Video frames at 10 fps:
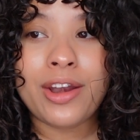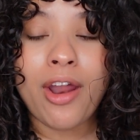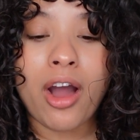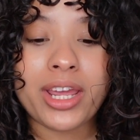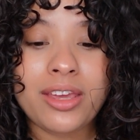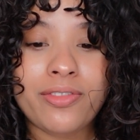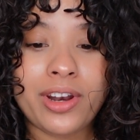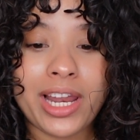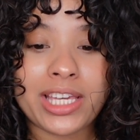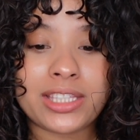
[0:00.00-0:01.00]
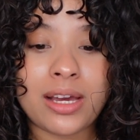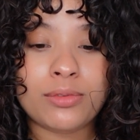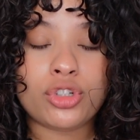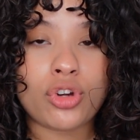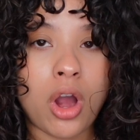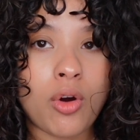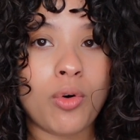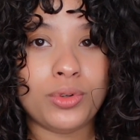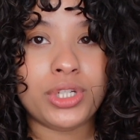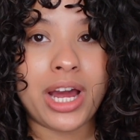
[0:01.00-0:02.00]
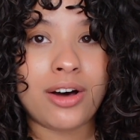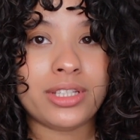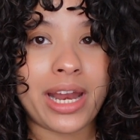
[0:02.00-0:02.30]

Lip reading: Not even like some stronghold gels